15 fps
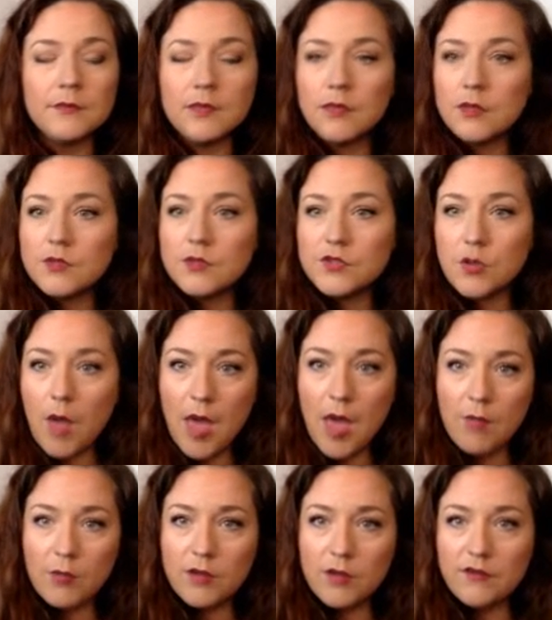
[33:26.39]
So
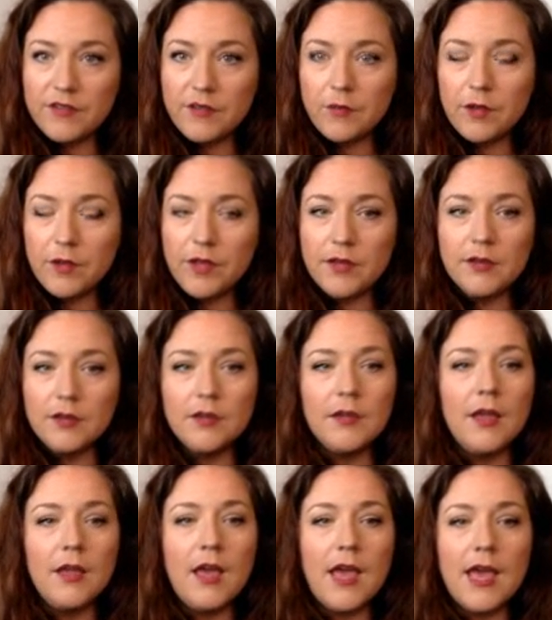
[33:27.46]
M1 V1,
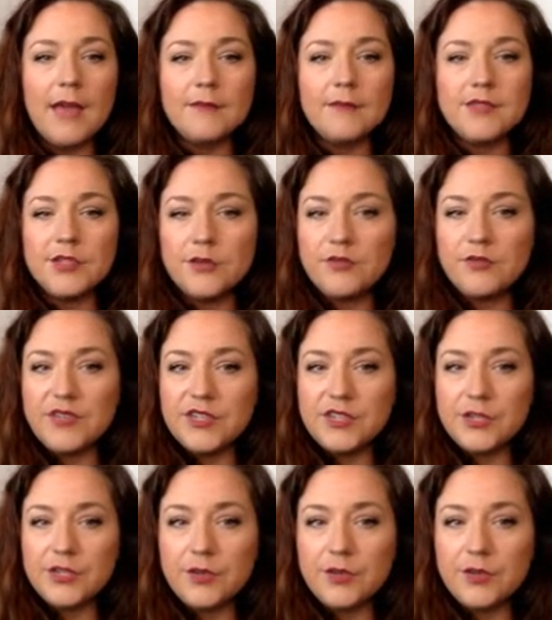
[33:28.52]
M2 V2.